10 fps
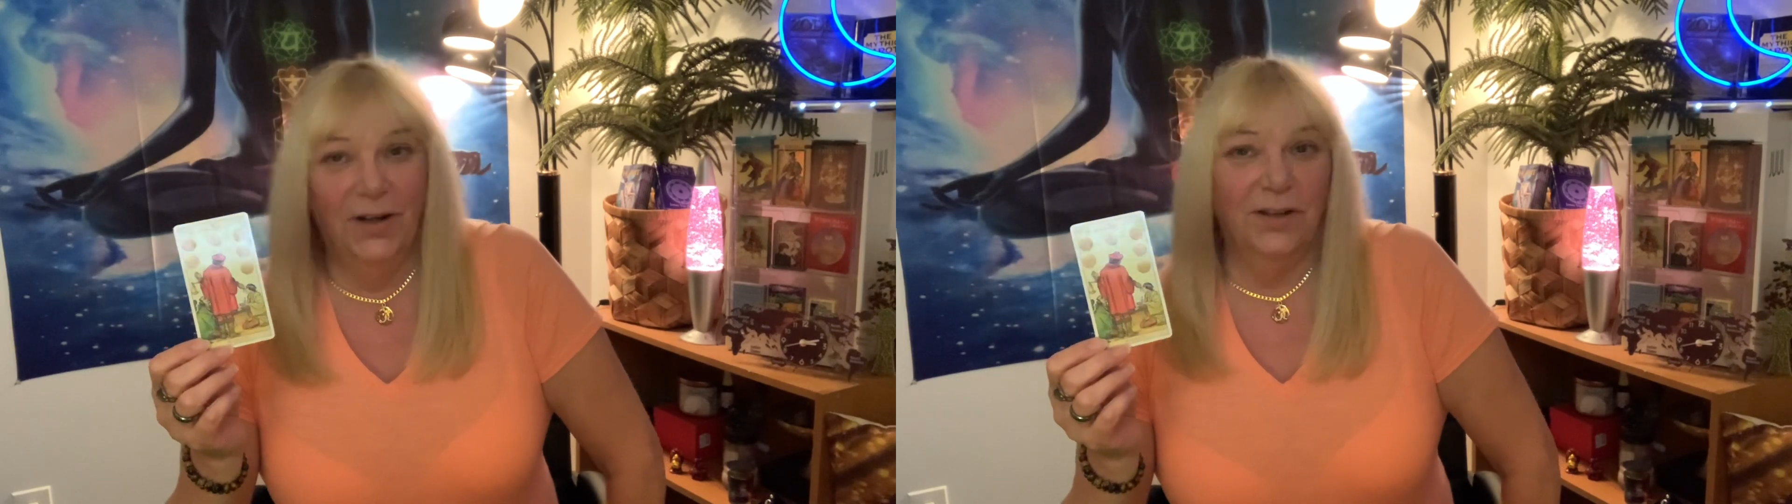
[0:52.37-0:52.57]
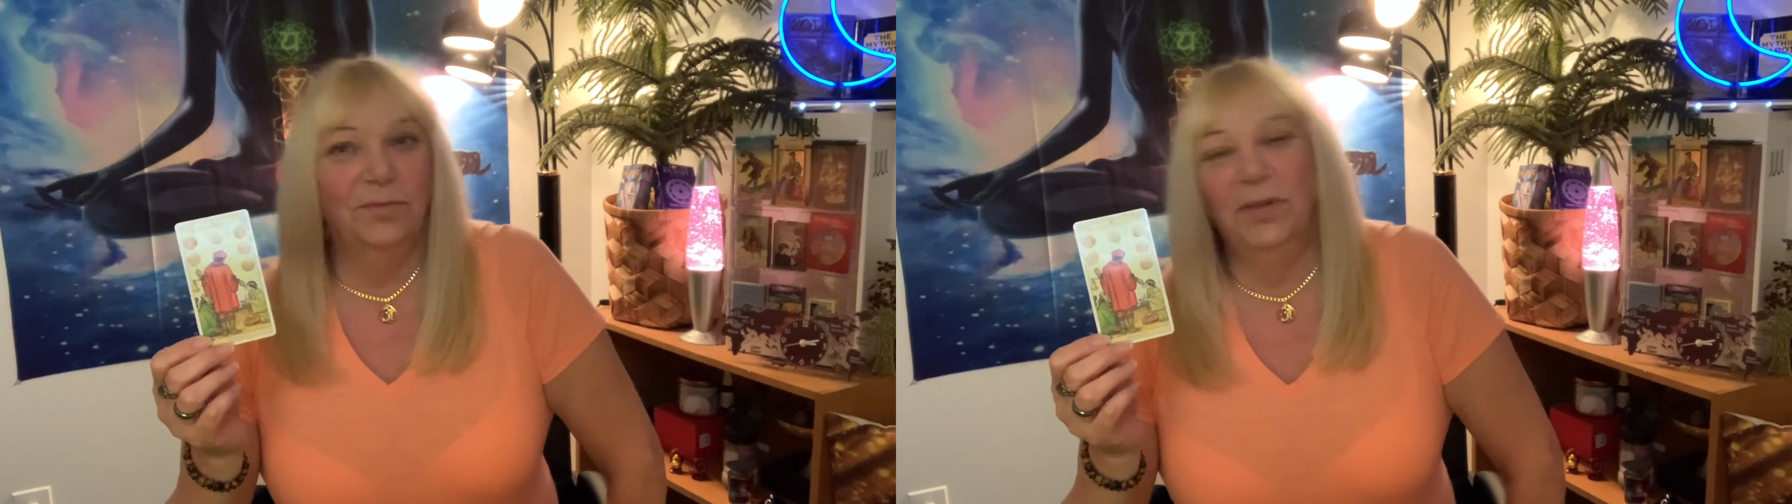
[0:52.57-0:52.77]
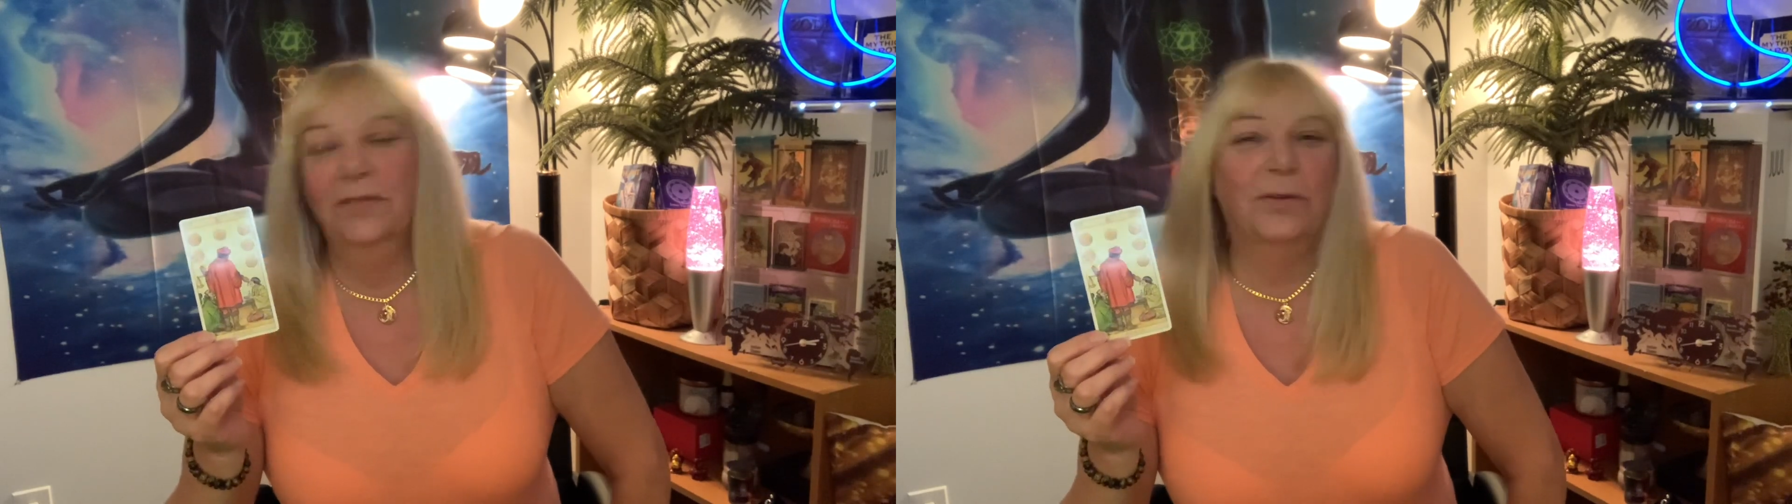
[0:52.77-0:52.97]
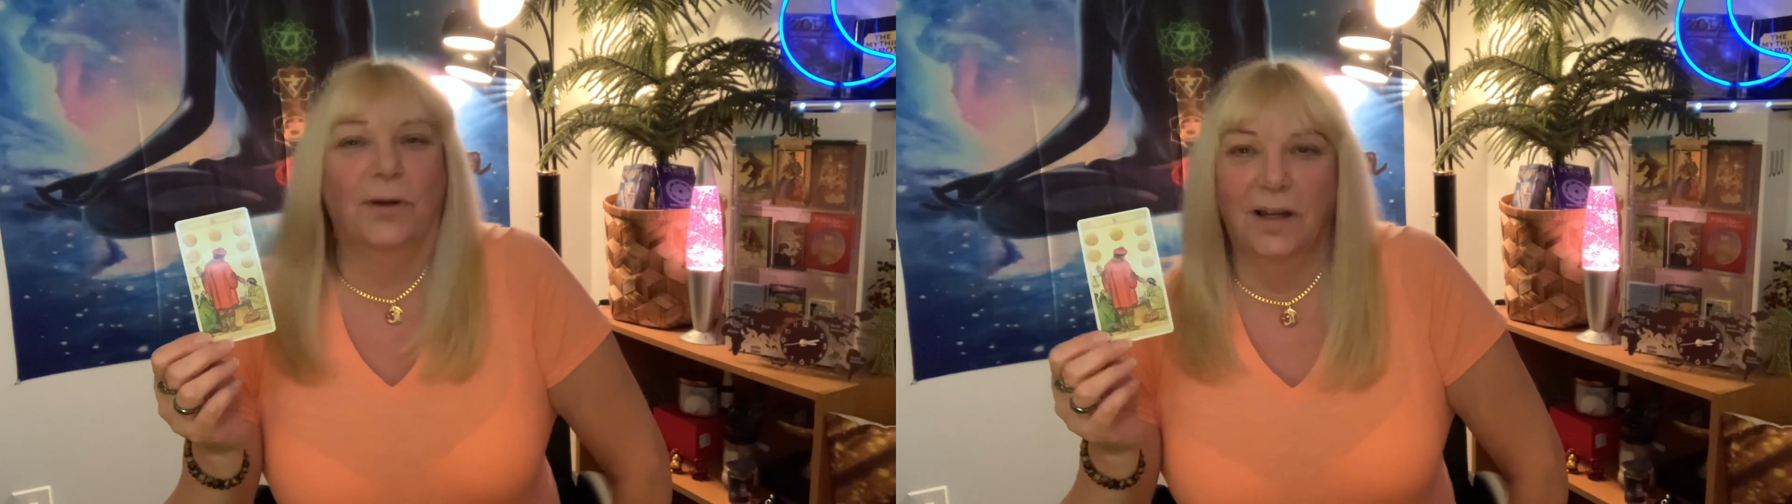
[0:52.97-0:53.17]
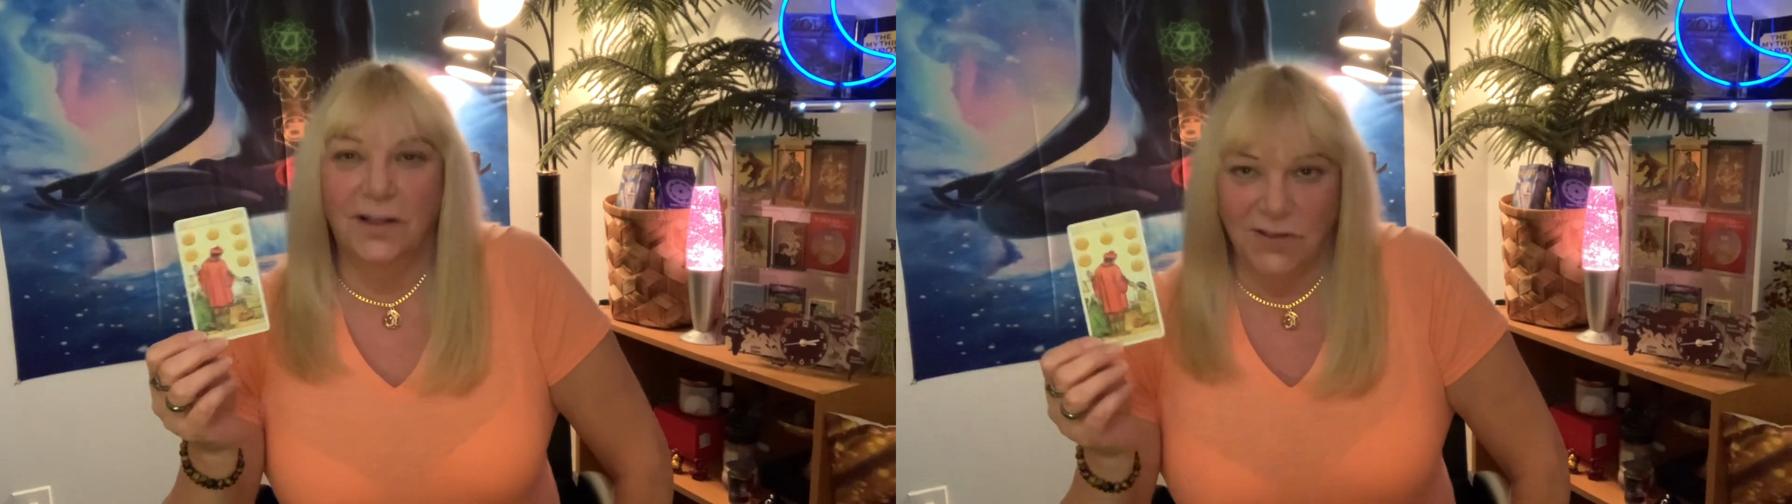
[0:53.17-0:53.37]
could be for
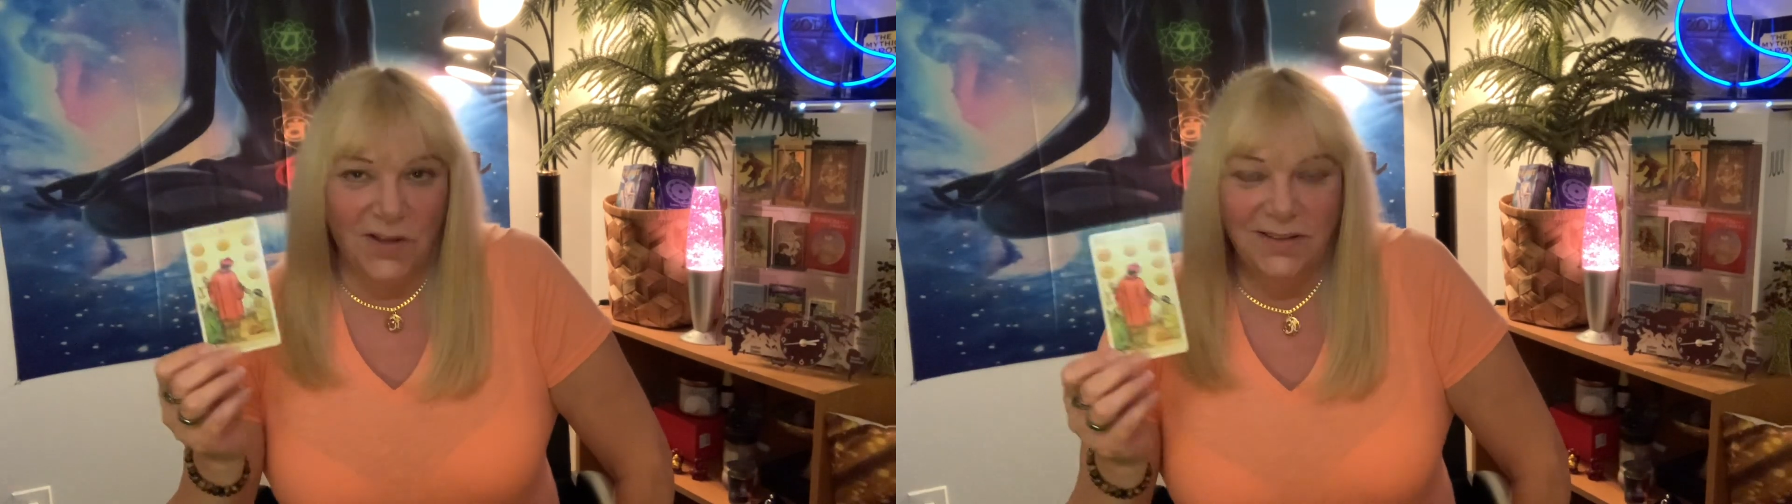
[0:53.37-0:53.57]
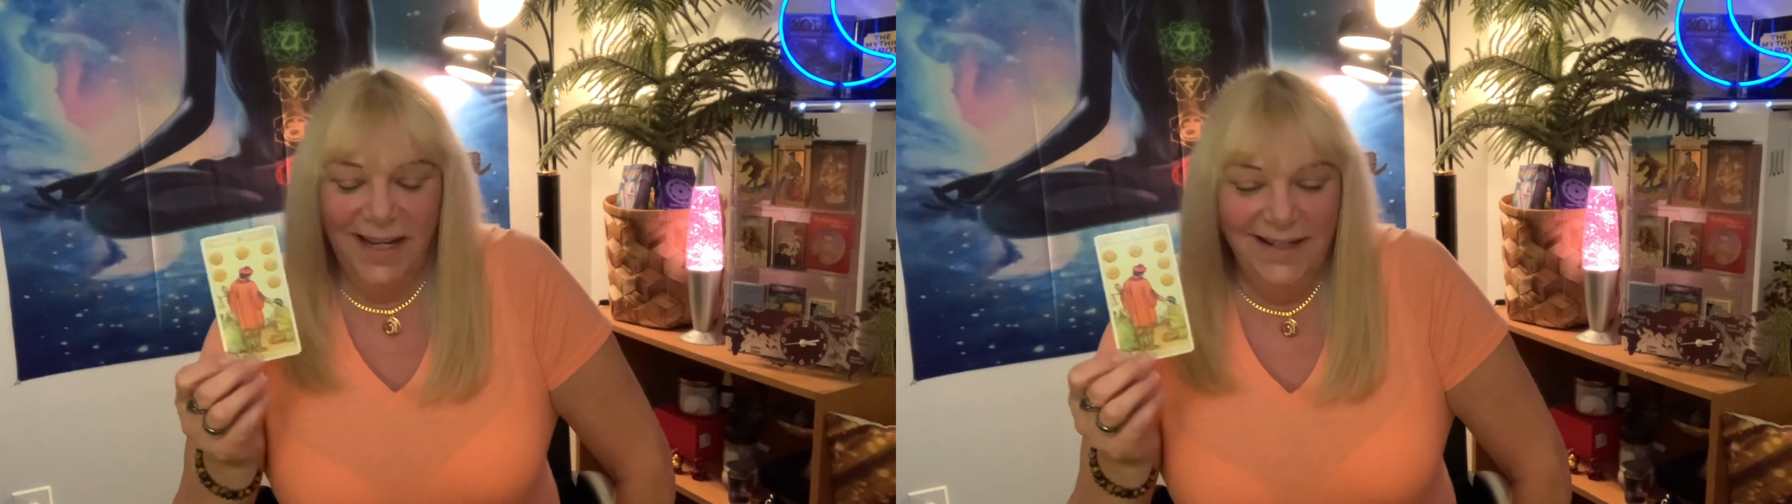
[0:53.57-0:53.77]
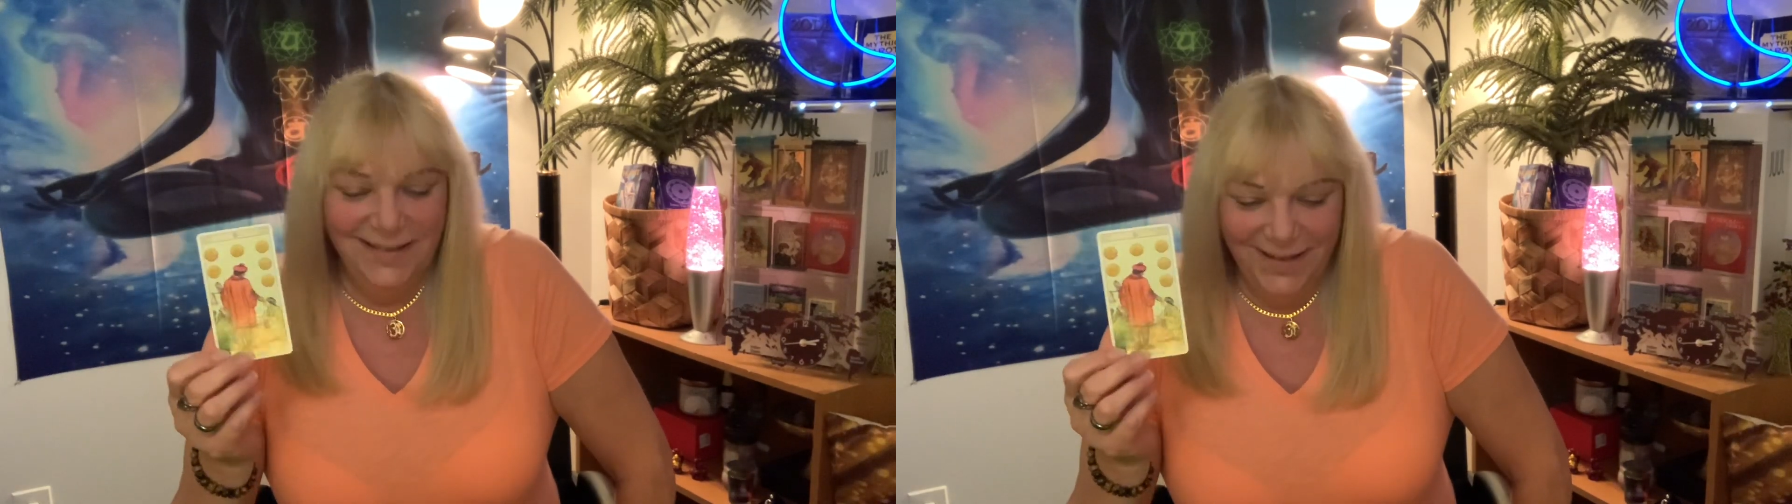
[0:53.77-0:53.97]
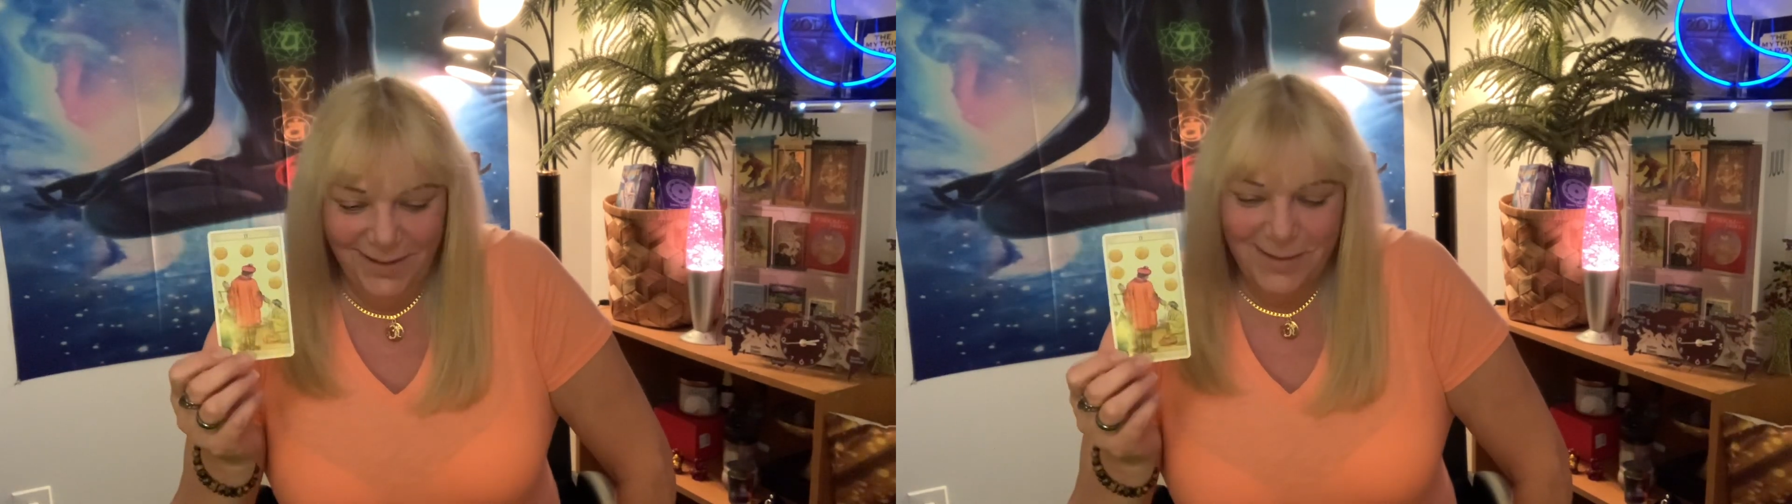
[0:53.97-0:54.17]
a consolidation